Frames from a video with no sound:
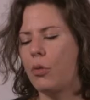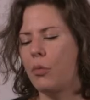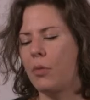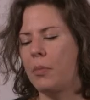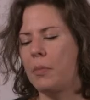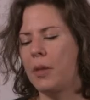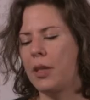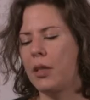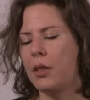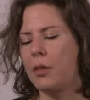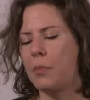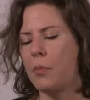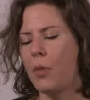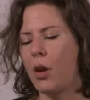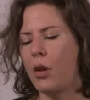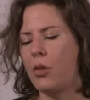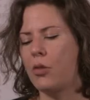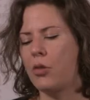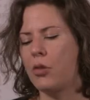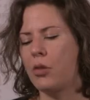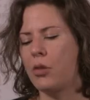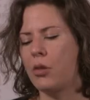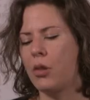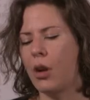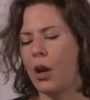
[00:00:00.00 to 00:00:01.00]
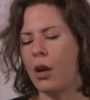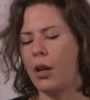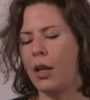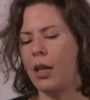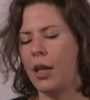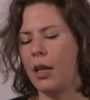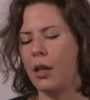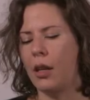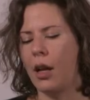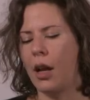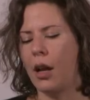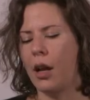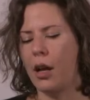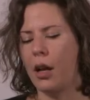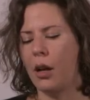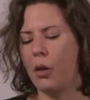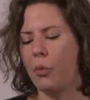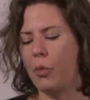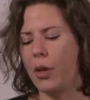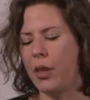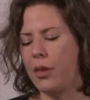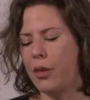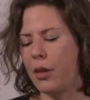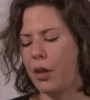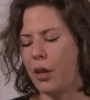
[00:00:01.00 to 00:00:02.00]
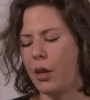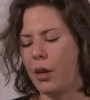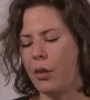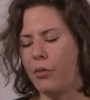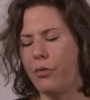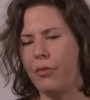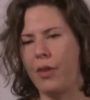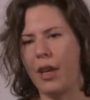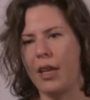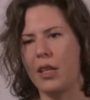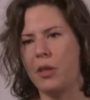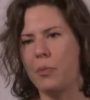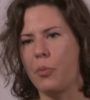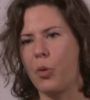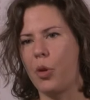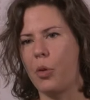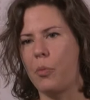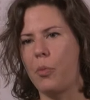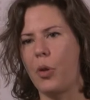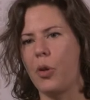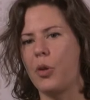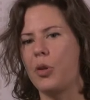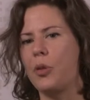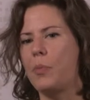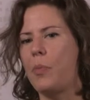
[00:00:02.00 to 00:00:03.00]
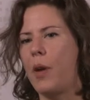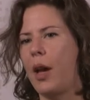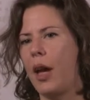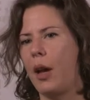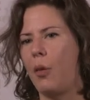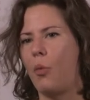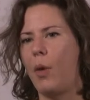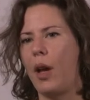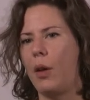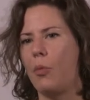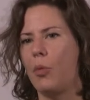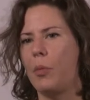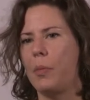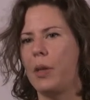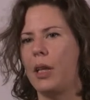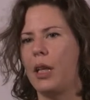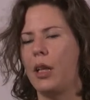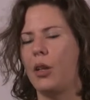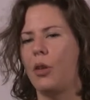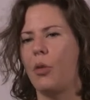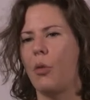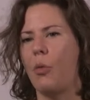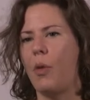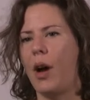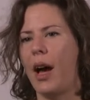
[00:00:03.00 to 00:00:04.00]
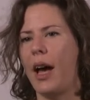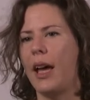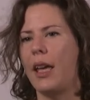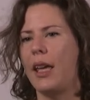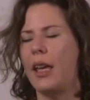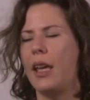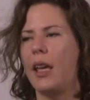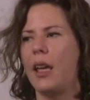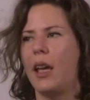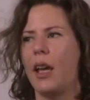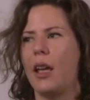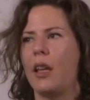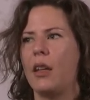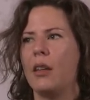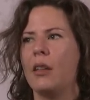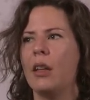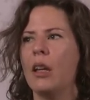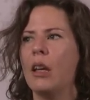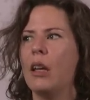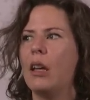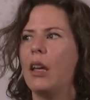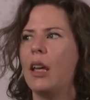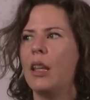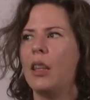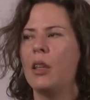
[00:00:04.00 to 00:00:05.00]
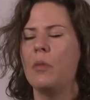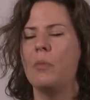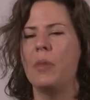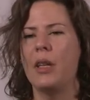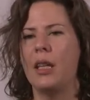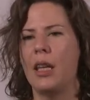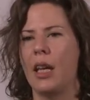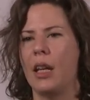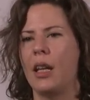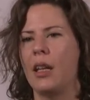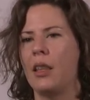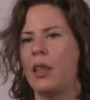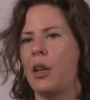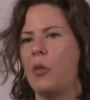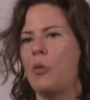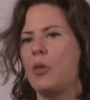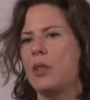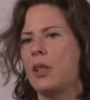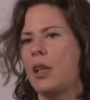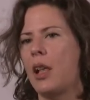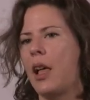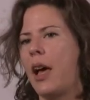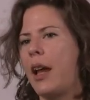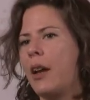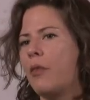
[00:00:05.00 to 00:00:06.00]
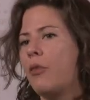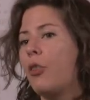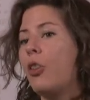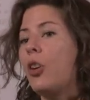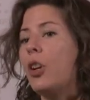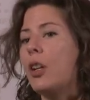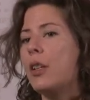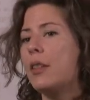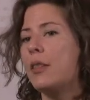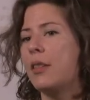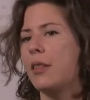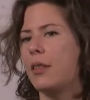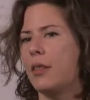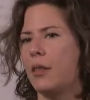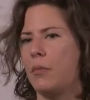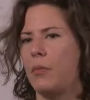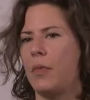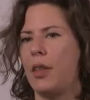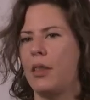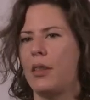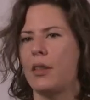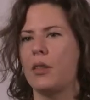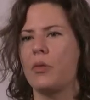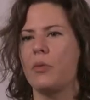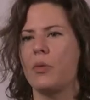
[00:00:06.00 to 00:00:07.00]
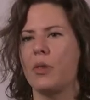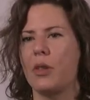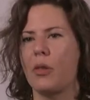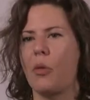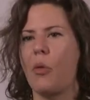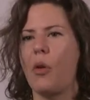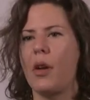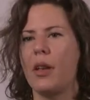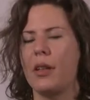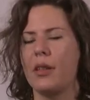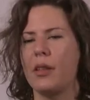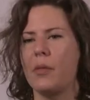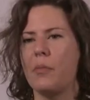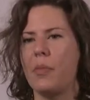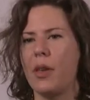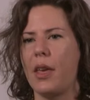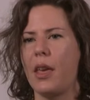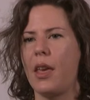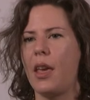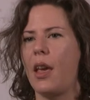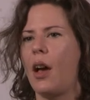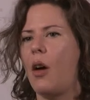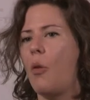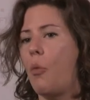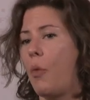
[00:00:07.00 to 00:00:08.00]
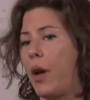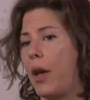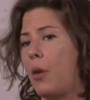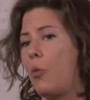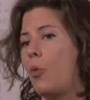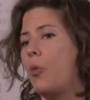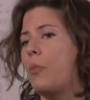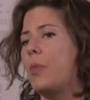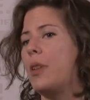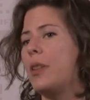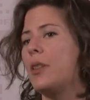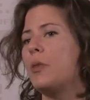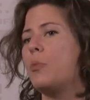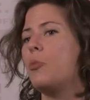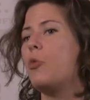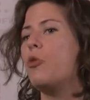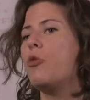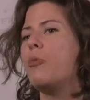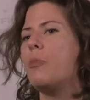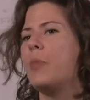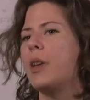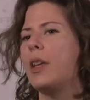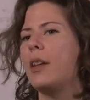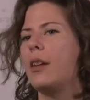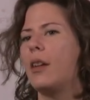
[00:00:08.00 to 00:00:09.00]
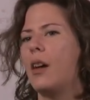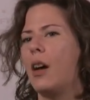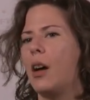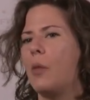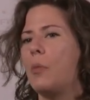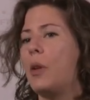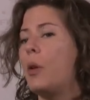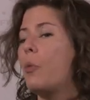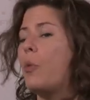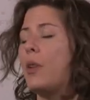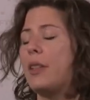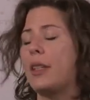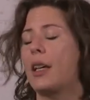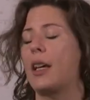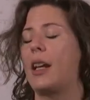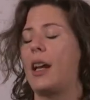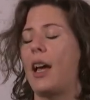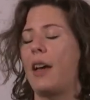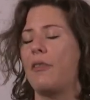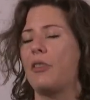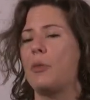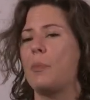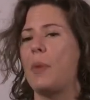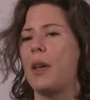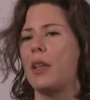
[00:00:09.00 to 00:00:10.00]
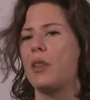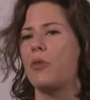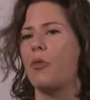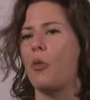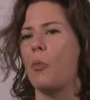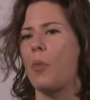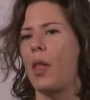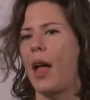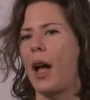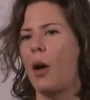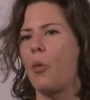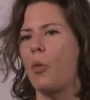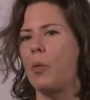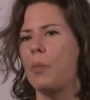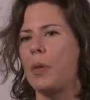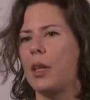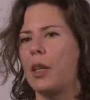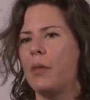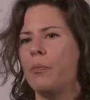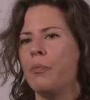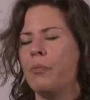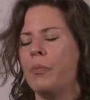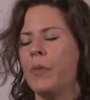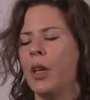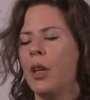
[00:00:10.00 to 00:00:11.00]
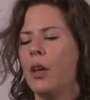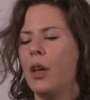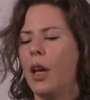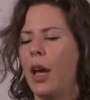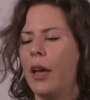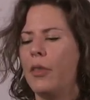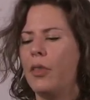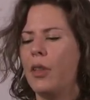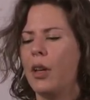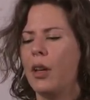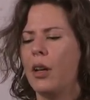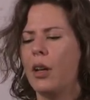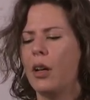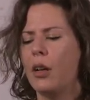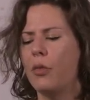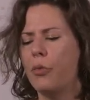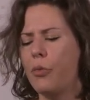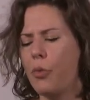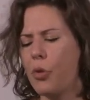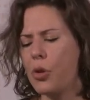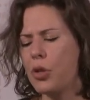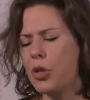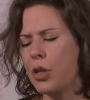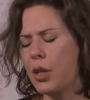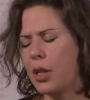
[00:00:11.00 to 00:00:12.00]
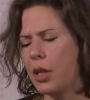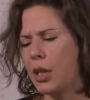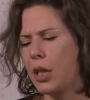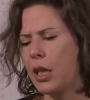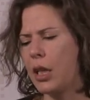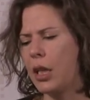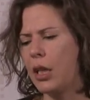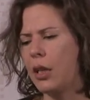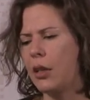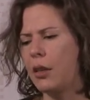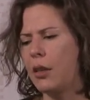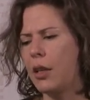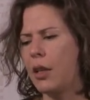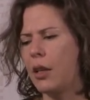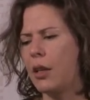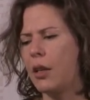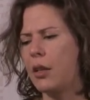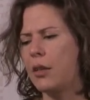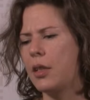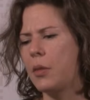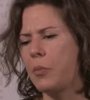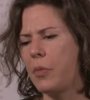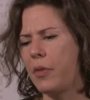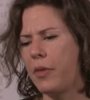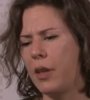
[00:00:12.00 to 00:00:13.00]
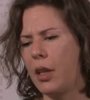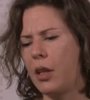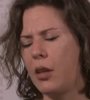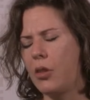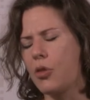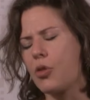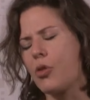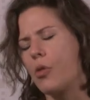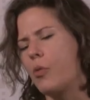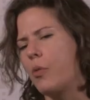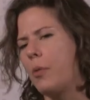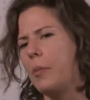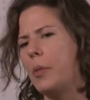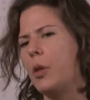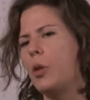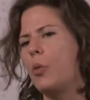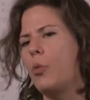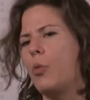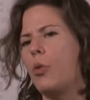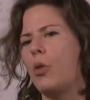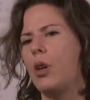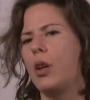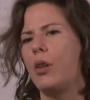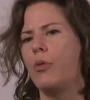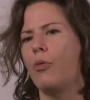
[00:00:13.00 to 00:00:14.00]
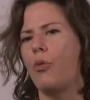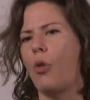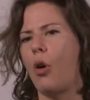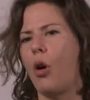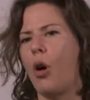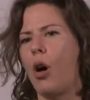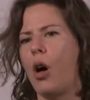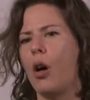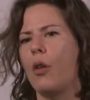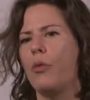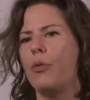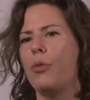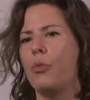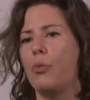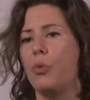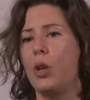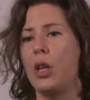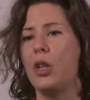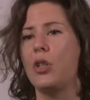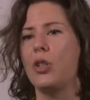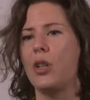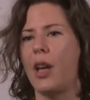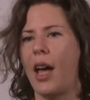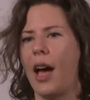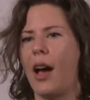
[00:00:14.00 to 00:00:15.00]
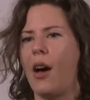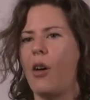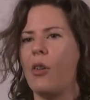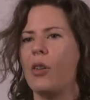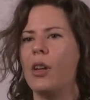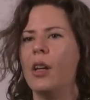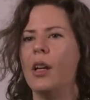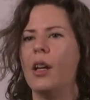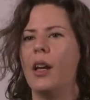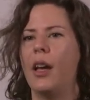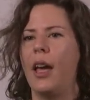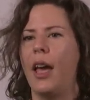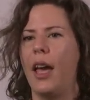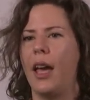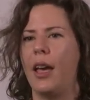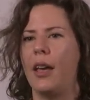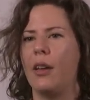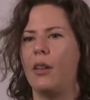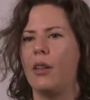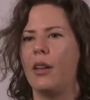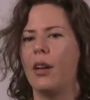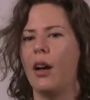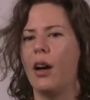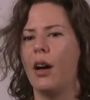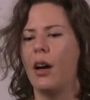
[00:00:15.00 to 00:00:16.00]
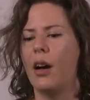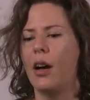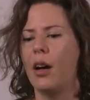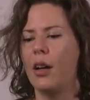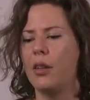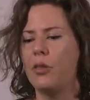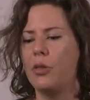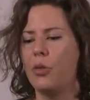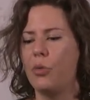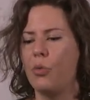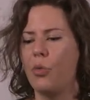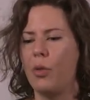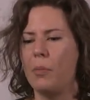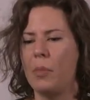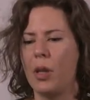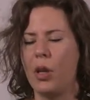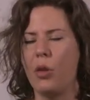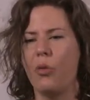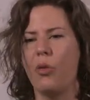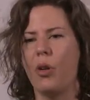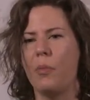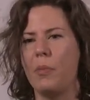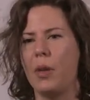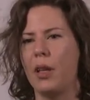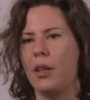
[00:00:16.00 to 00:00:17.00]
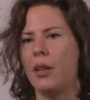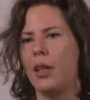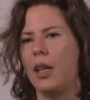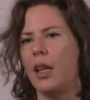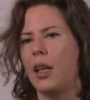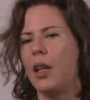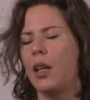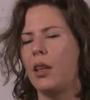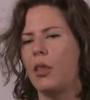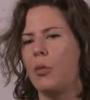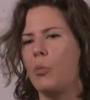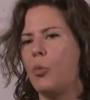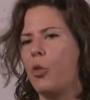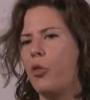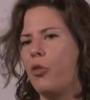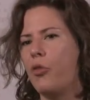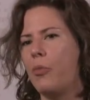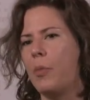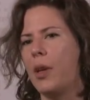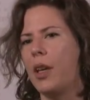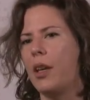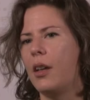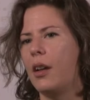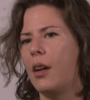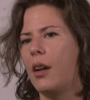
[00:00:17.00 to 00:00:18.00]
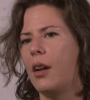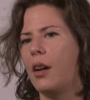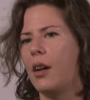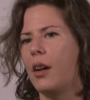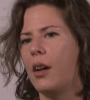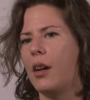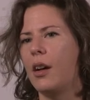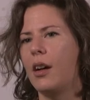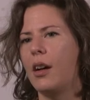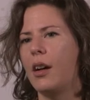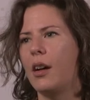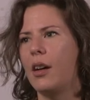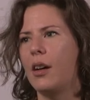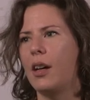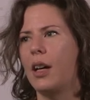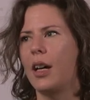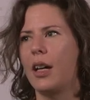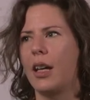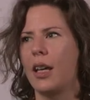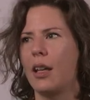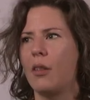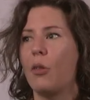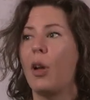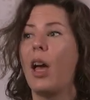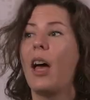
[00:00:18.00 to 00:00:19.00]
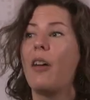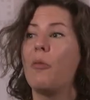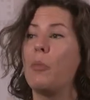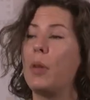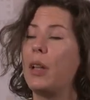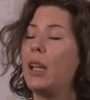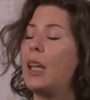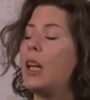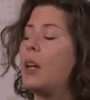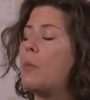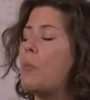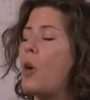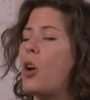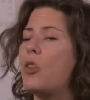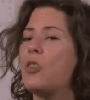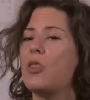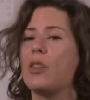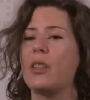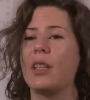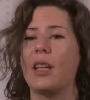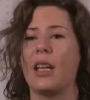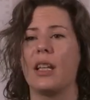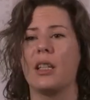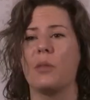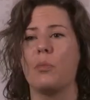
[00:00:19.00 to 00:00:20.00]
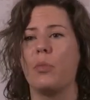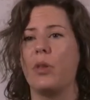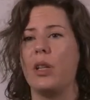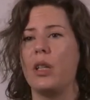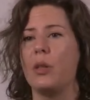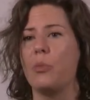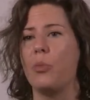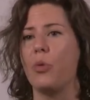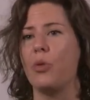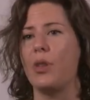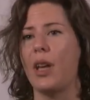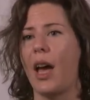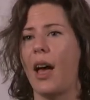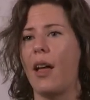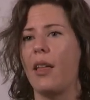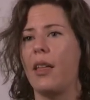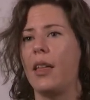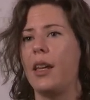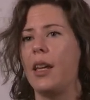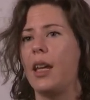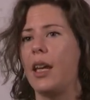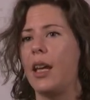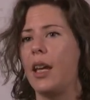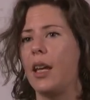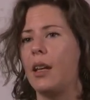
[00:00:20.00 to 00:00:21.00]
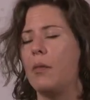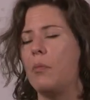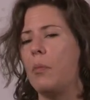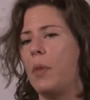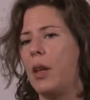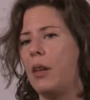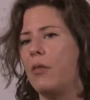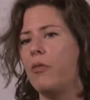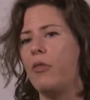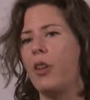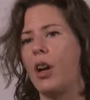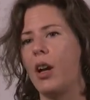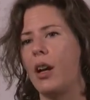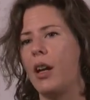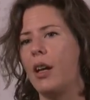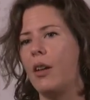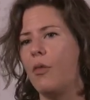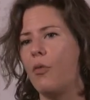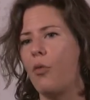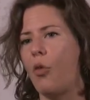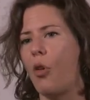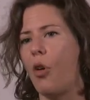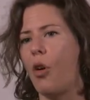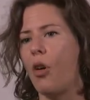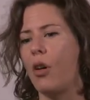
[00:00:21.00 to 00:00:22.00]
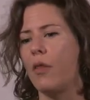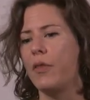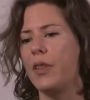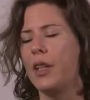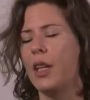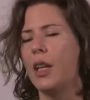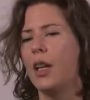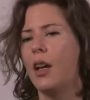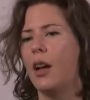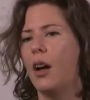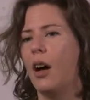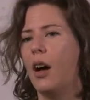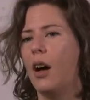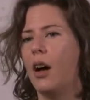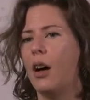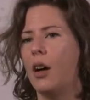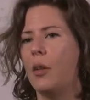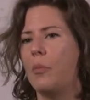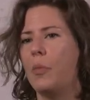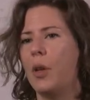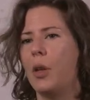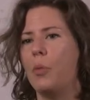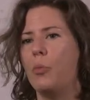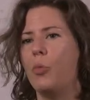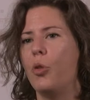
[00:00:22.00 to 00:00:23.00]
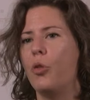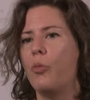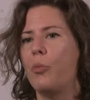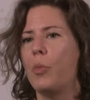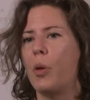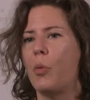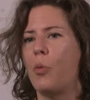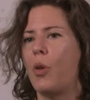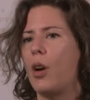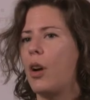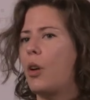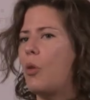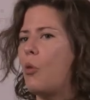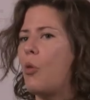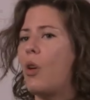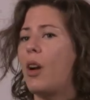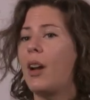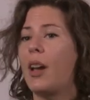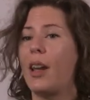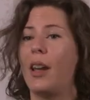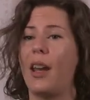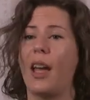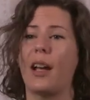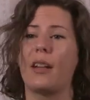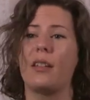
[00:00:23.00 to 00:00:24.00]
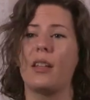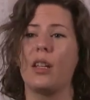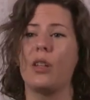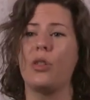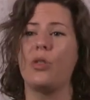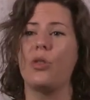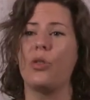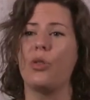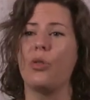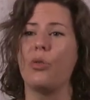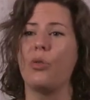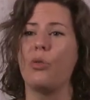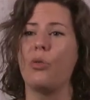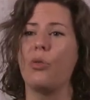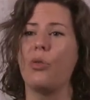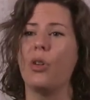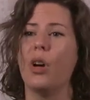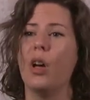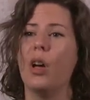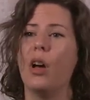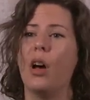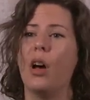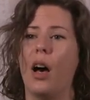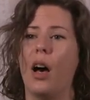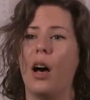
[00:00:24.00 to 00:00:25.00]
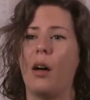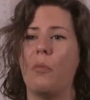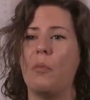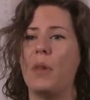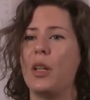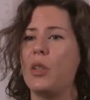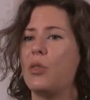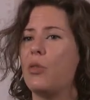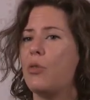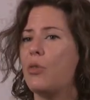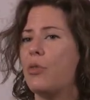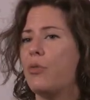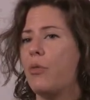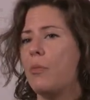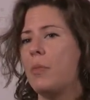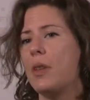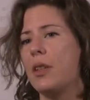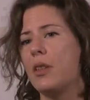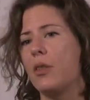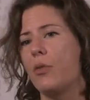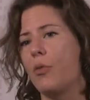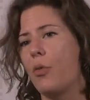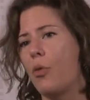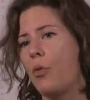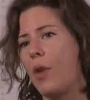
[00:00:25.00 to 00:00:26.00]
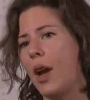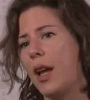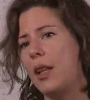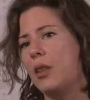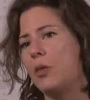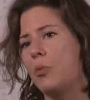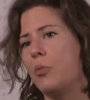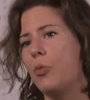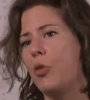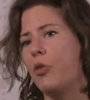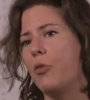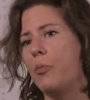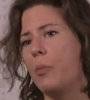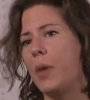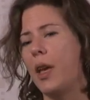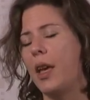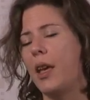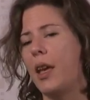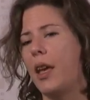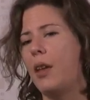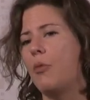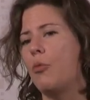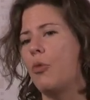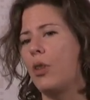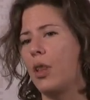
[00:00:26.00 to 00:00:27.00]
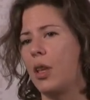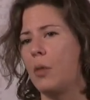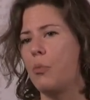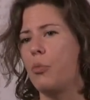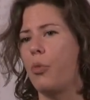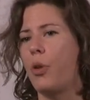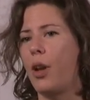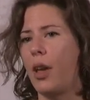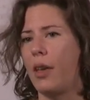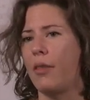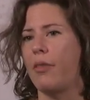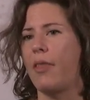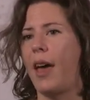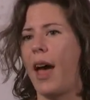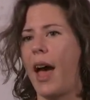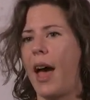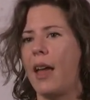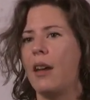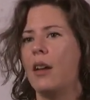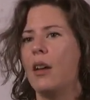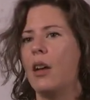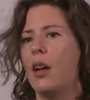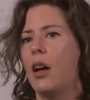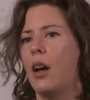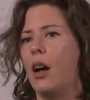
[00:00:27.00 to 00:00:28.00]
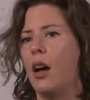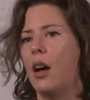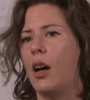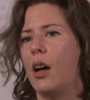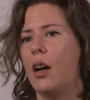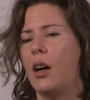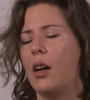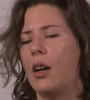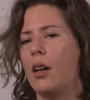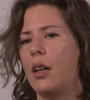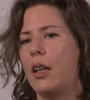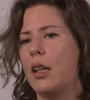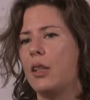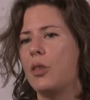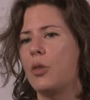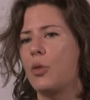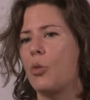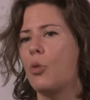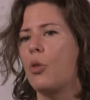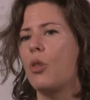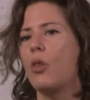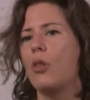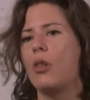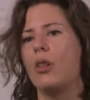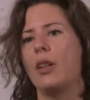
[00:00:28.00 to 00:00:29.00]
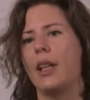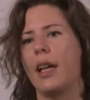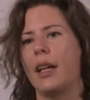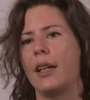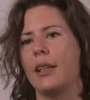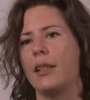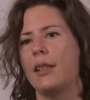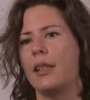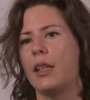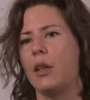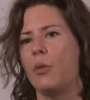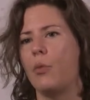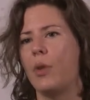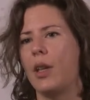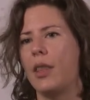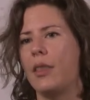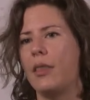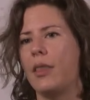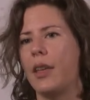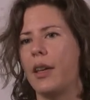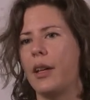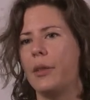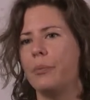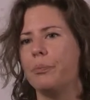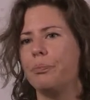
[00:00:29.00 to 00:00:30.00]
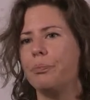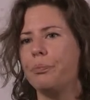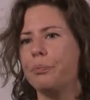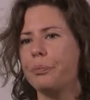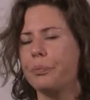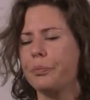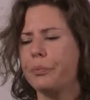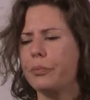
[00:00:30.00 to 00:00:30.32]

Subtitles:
Women's March started with a Facebook post by a white woman in Hawaii, and in the beginning there was a lot of criticism that this was going to be a white woman's movement and it wasn't going to have space for black women. And fortunately, some of the initial women who were involved reached out, and two women who have been leading the movement, have been leading marches against police brutality and been very involved in movement work, who are connected to mentors from the civil rights movement and really bring that historical legacy with them.